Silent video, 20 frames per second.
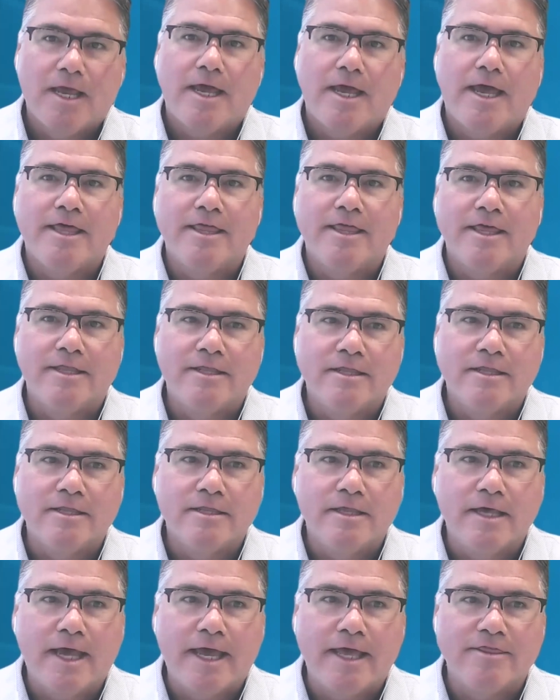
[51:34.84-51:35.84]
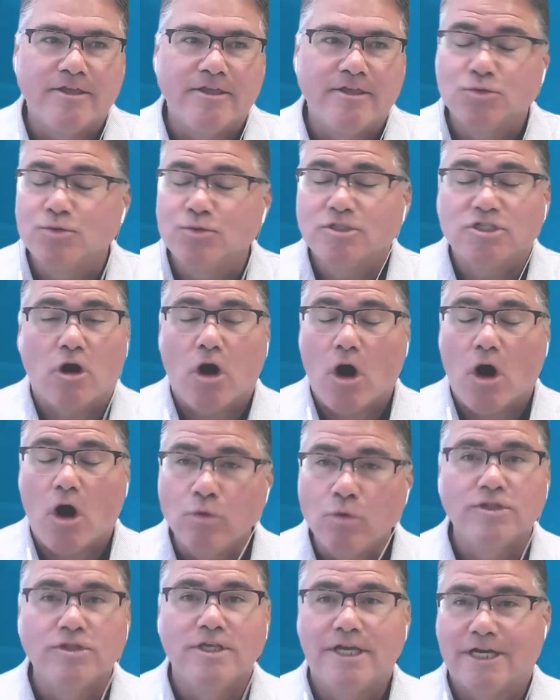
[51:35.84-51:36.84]
And this was our
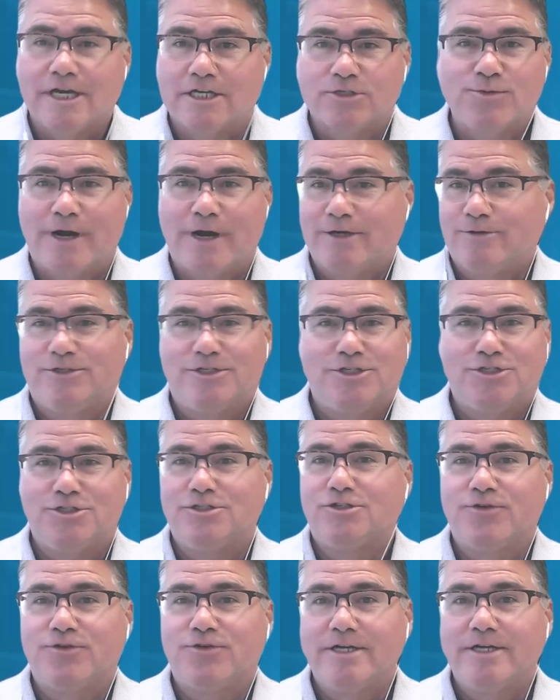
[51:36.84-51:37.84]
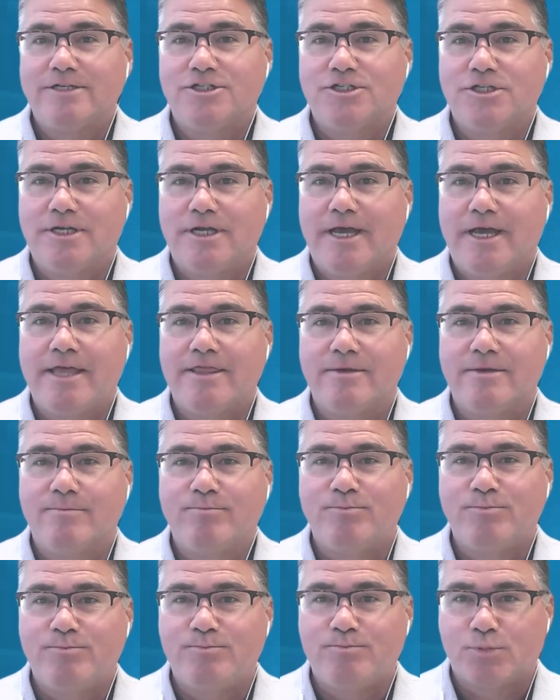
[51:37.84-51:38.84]
only customer acquisition strategy. And the
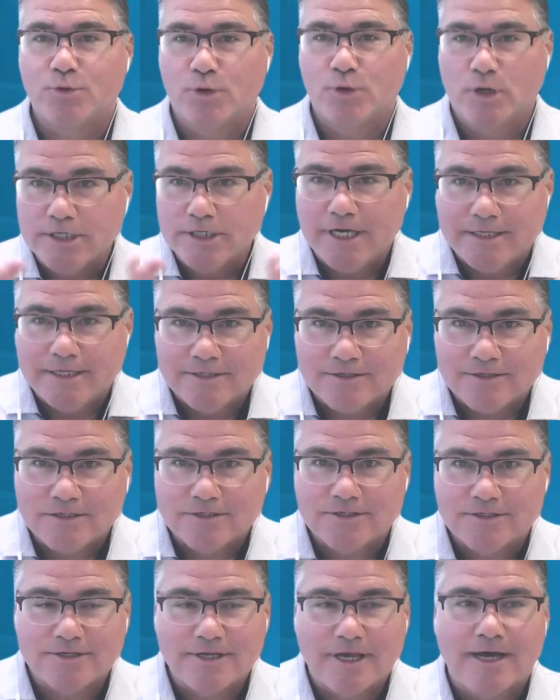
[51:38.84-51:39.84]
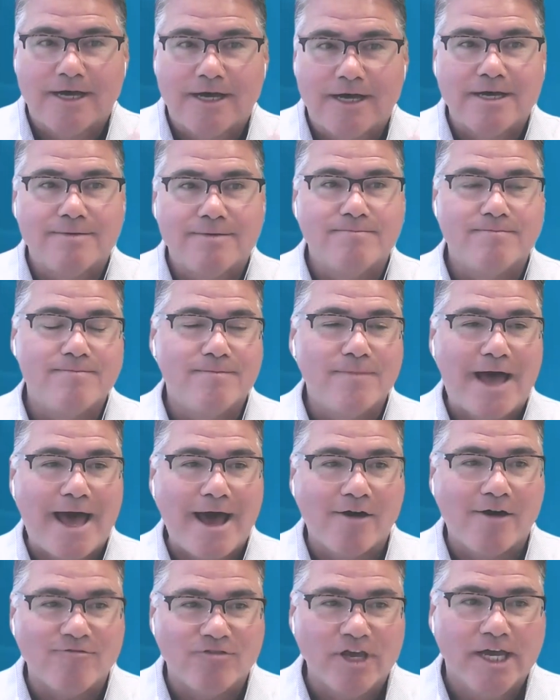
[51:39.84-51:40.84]
brilliance
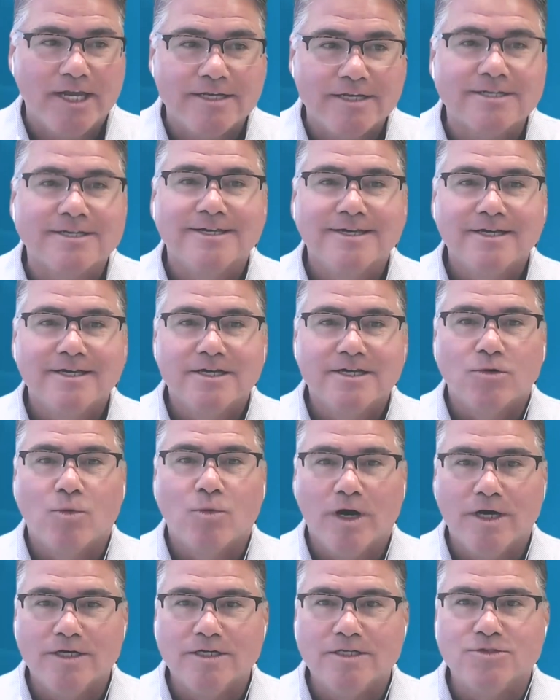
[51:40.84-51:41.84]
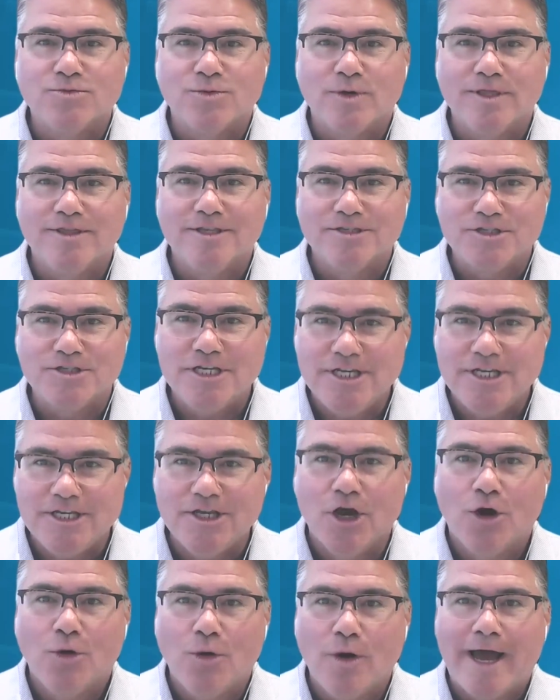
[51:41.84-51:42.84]
of it was, when the
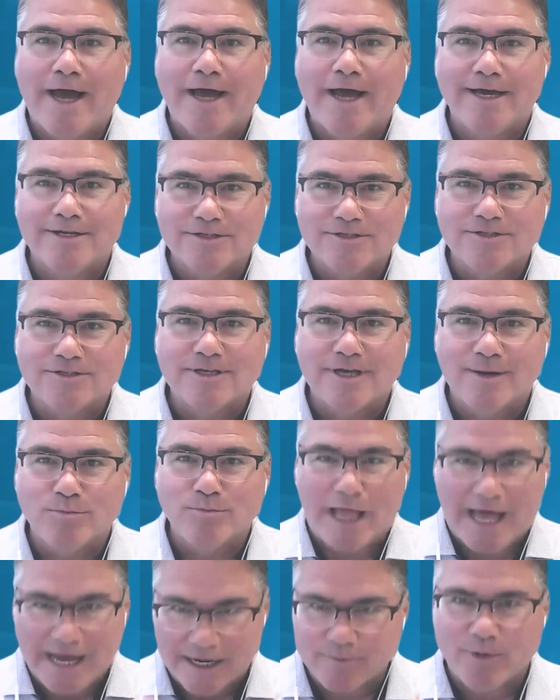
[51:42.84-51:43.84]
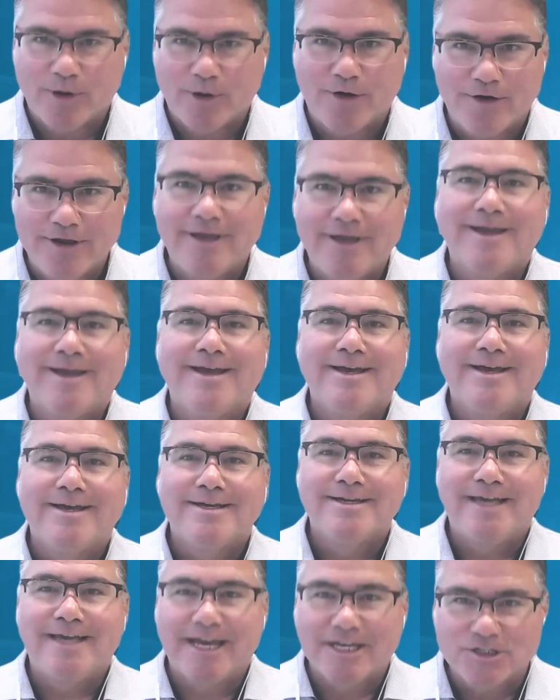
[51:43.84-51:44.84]
CEO has a BlackBerry,
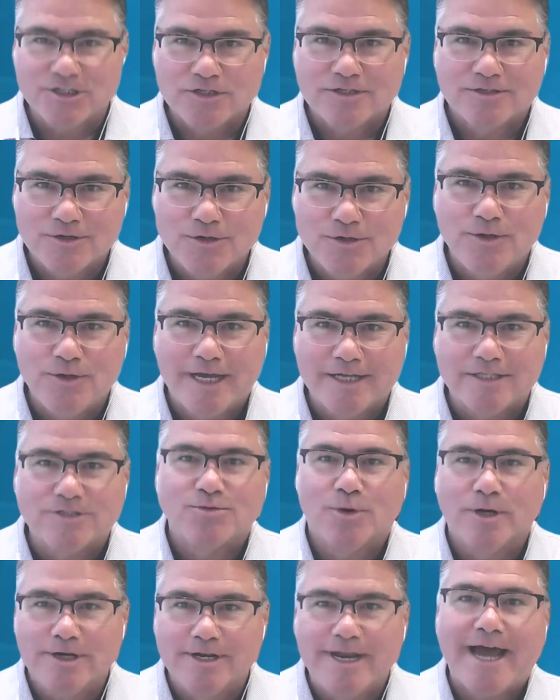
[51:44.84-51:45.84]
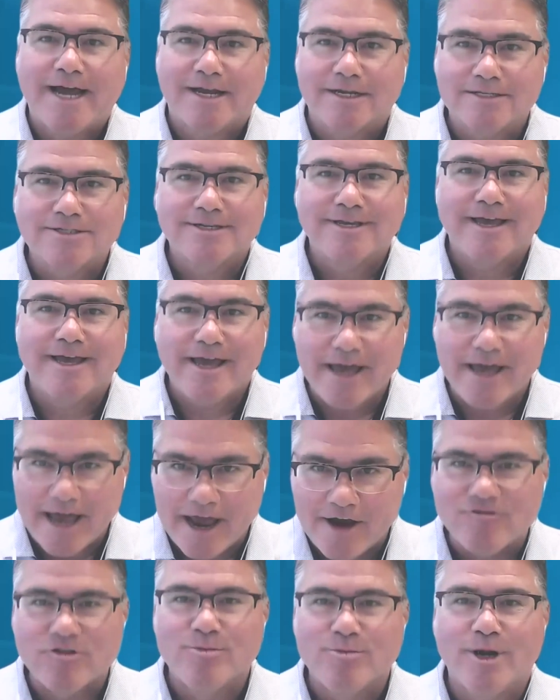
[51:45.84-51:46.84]
guess who gets one next?
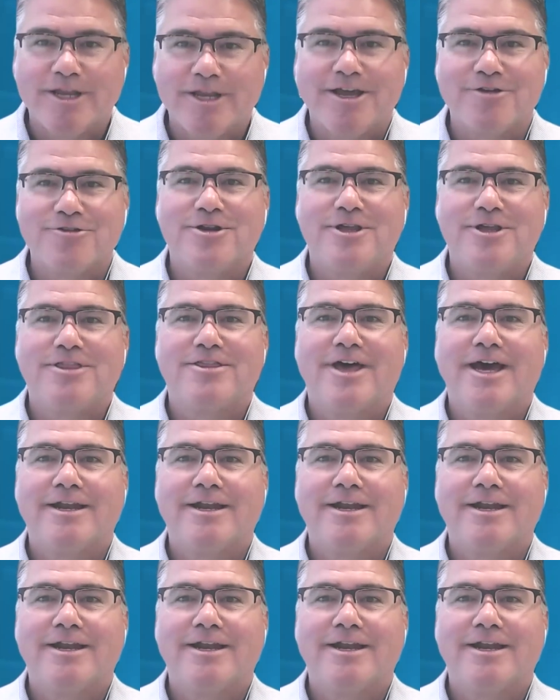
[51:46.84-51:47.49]
Everybody underneath that.